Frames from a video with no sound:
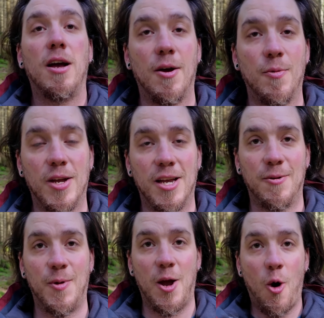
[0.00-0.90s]

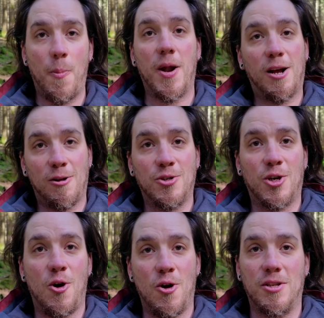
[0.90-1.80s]
We open and close the
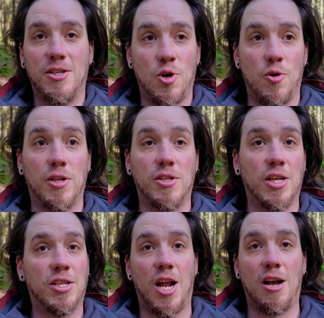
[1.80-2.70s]
curtain, so
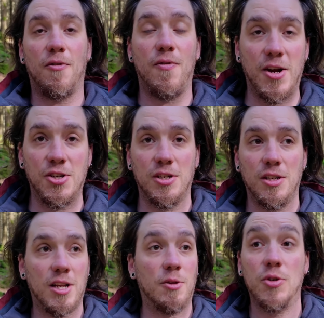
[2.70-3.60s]
it's like a
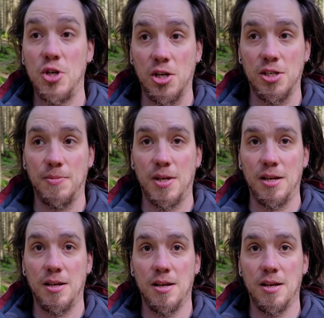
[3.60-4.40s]
fraction that we saw something.